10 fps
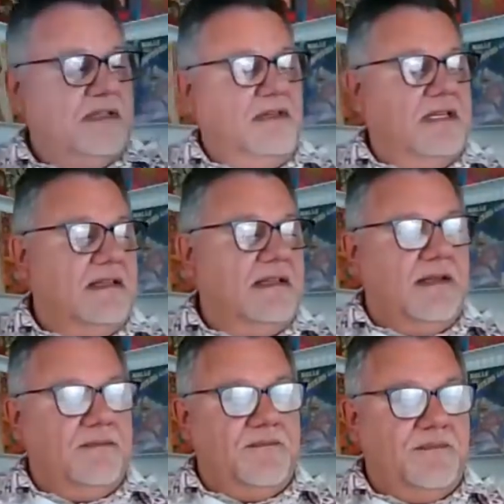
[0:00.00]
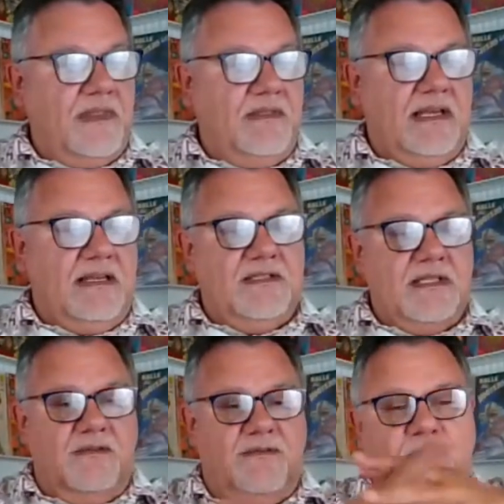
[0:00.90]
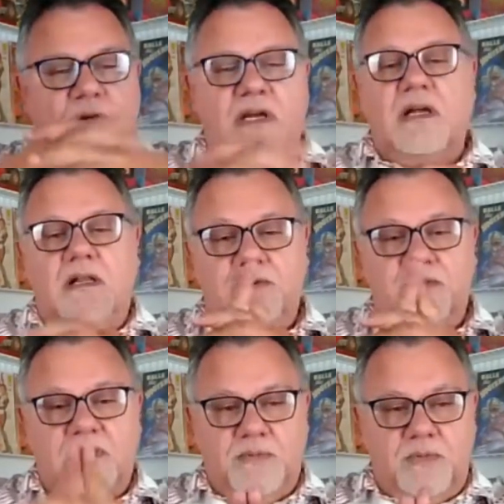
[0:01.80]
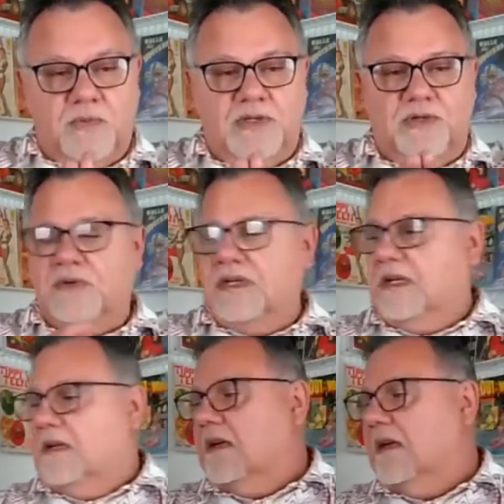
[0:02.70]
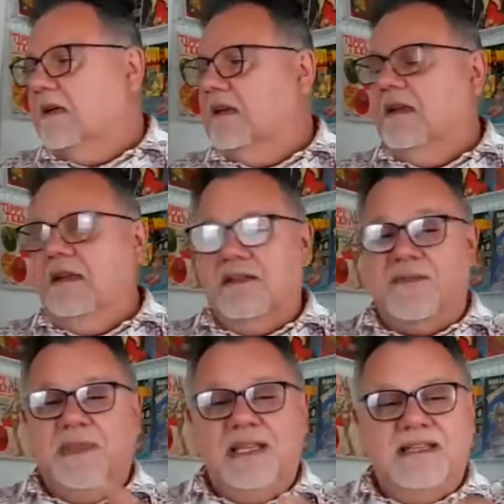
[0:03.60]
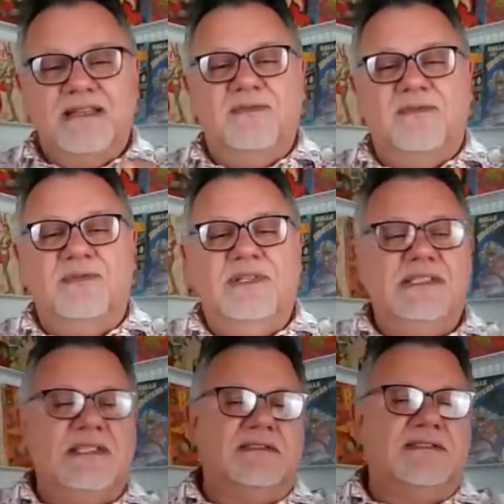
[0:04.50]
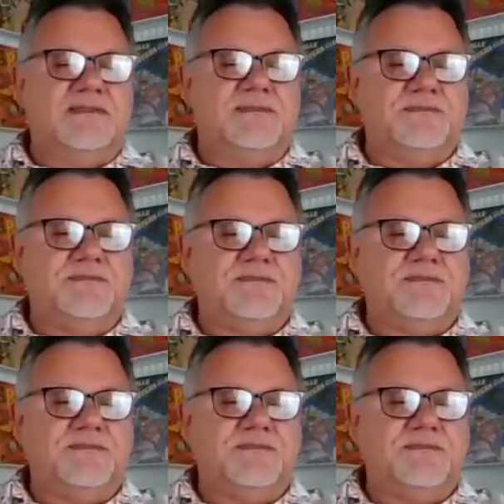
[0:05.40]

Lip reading: look at that. That is a 4-color, number 129 from 1946.